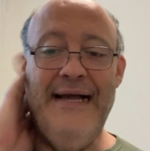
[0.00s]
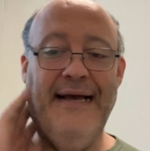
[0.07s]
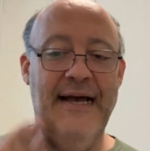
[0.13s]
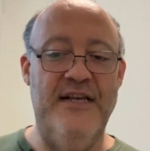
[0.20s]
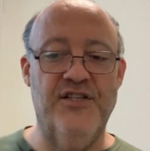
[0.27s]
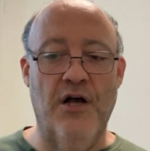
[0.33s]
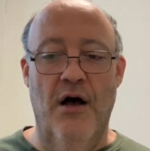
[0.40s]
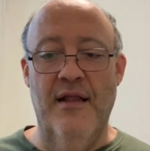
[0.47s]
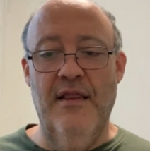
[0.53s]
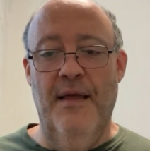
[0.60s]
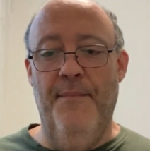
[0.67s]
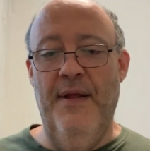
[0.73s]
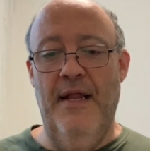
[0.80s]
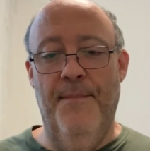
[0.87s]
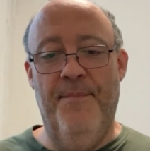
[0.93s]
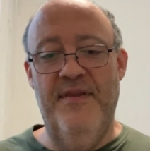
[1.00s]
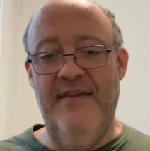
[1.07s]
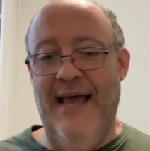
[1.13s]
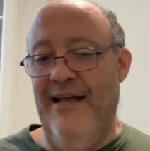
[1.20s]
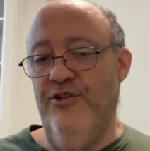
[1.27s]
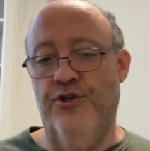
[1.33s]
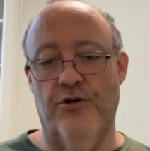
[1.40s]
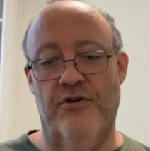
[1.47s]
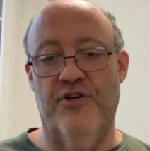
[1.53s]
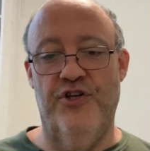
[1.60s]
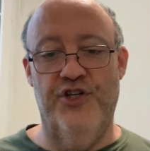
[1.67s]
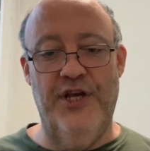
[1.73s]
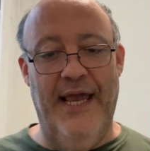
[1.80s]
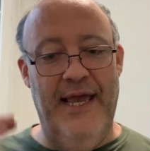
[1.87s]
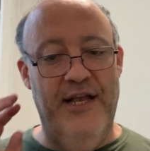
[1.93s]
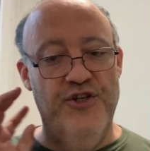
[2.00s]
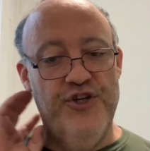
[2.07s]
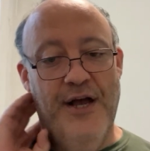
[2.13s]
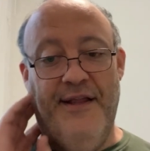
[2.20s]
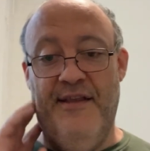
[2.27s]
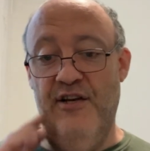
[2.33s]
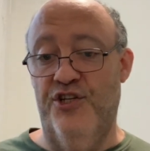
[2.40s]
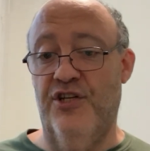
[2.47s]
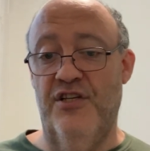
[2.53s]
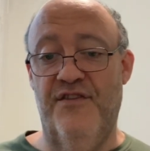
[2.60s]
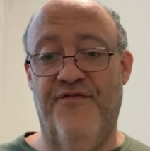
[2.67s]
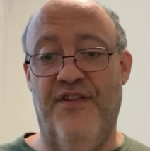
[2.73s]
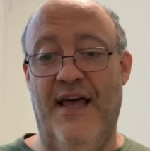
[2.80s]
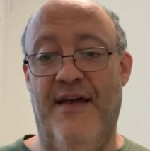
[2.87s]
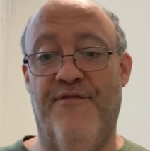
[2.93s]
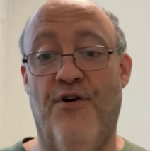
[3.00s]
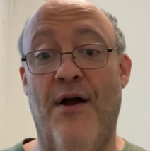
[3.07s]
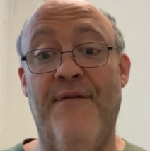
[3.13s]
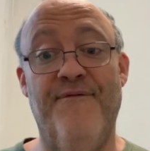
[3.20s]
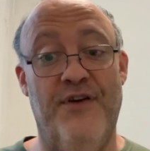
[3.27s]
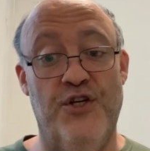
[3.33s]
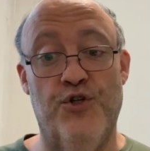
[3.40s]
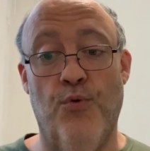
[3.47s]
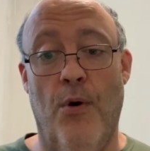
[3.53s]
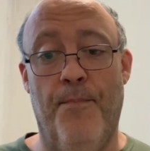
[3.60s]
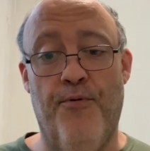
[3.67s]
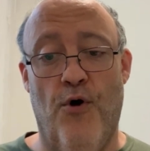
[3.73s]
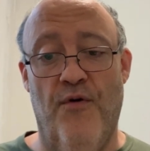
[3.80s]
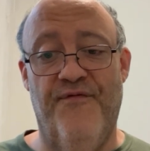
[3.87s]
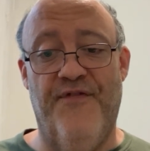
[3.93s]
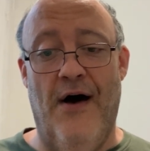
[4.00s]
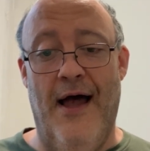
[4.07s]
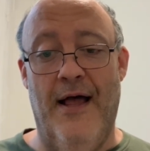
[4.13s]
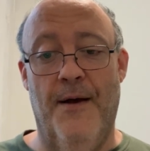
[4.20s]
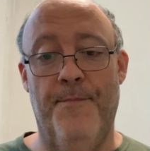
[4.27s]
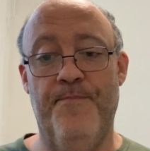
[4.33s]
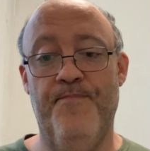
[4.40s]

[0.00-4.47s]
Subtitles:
has unlimited potential to change a dish's flavor and visual profile.